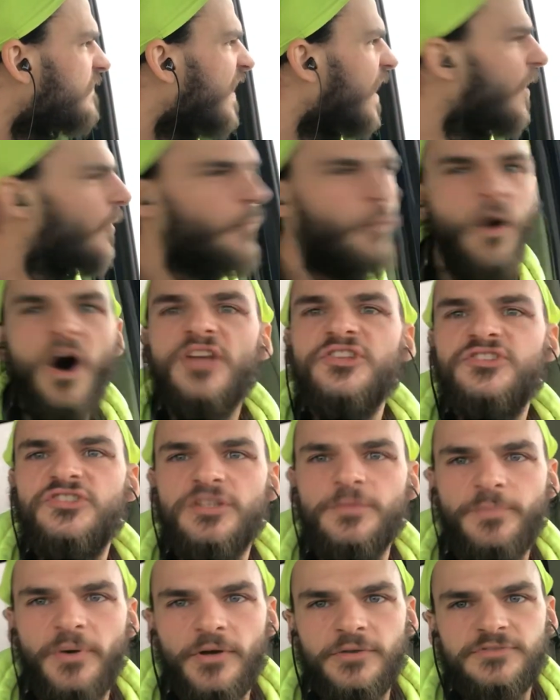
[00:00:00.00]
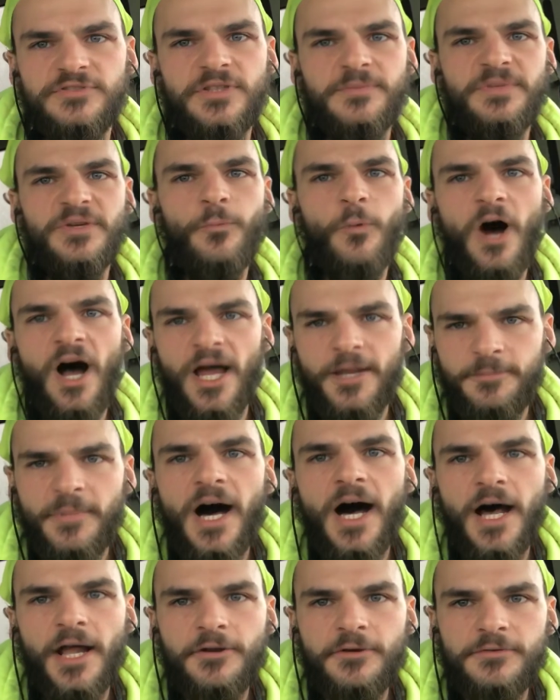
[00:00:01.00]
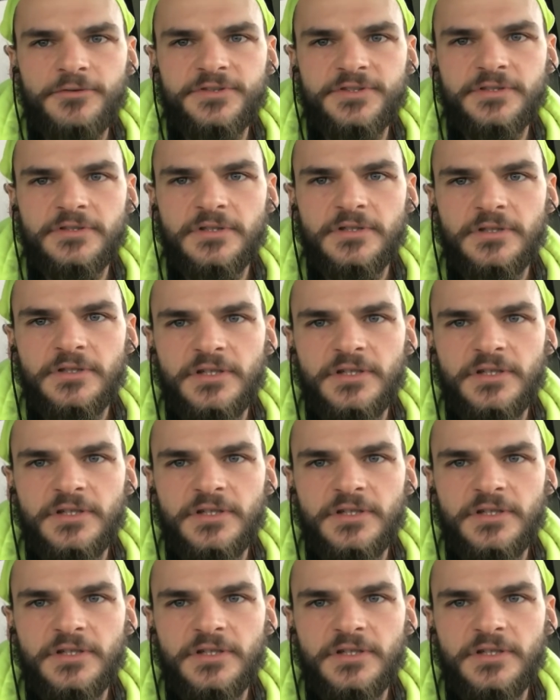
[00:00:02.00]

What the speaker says: it was supposed to be wine bottles?